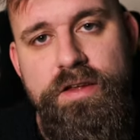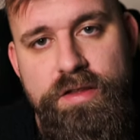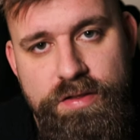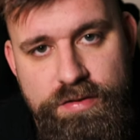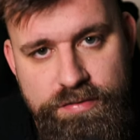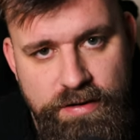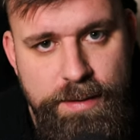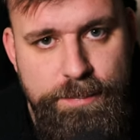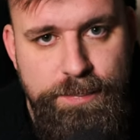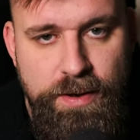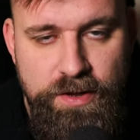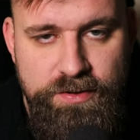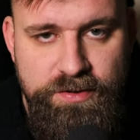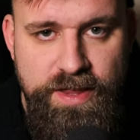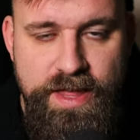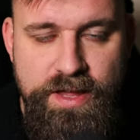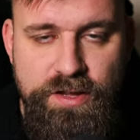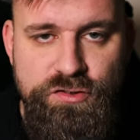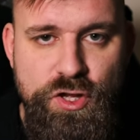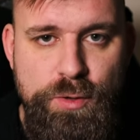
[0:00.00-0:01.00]
3 plus
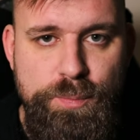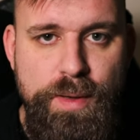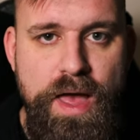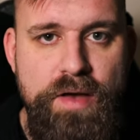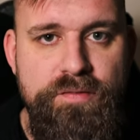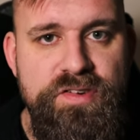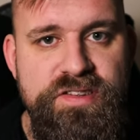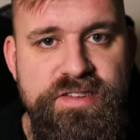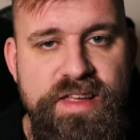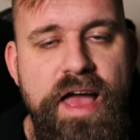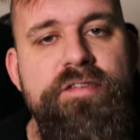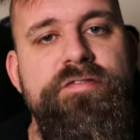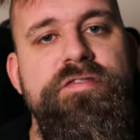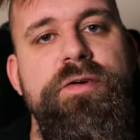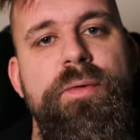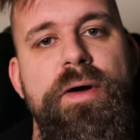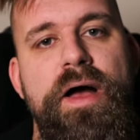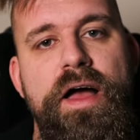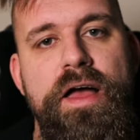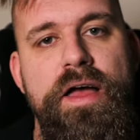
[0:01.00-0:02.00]
hitting super heavies
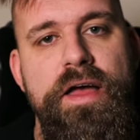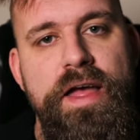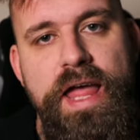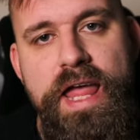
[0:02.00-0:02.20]
everywhere.